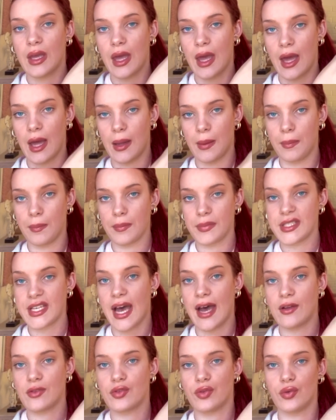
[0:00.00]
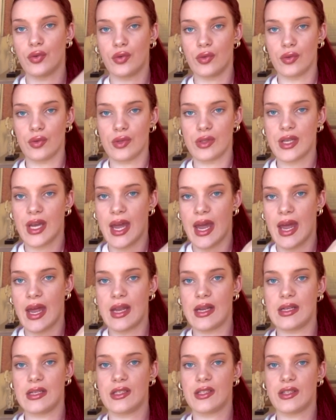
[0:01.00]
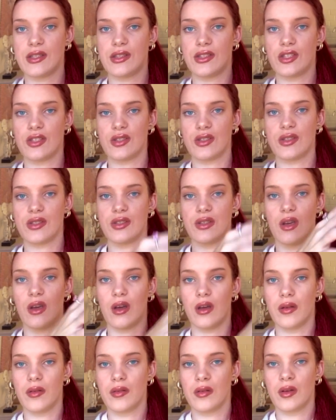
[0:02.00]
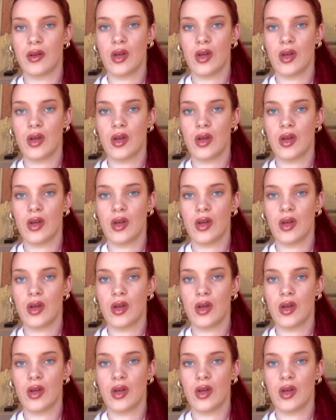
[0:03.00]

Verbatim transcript: um, tassels and just the